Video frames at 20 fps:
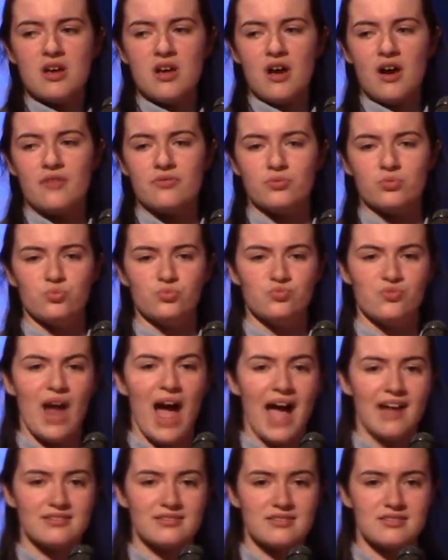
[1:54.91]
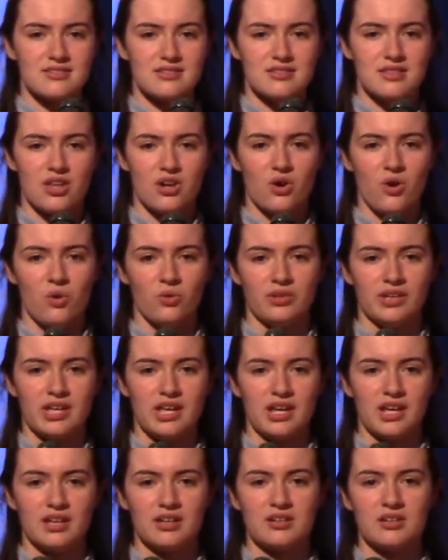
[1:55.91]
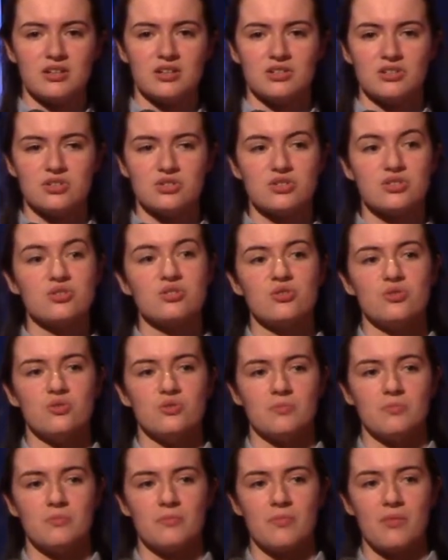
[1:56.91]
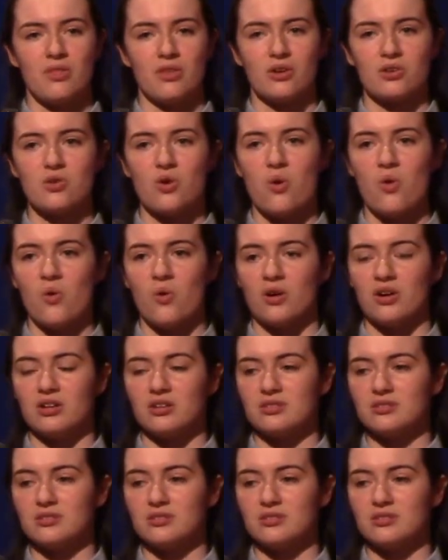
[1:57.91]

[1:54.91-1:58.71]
of rats that only consume the corn.